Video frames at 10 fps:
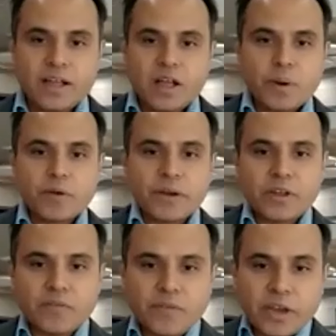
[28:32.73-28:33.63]
but when you
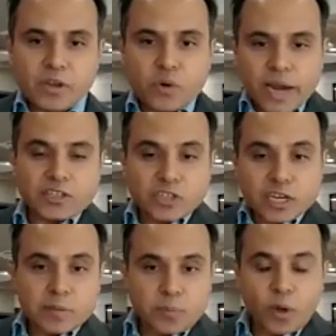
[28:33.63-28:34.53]
when you are actually
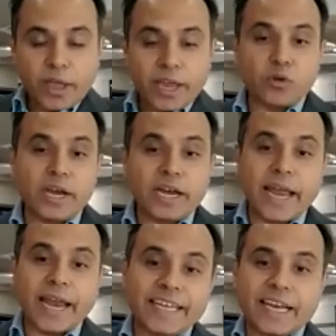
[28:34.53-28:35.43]
deploying it you need
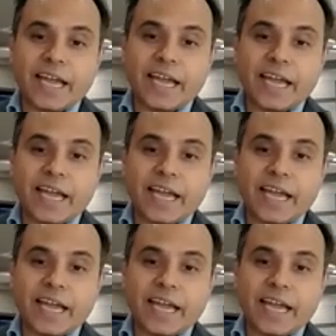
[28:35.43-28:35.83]
99%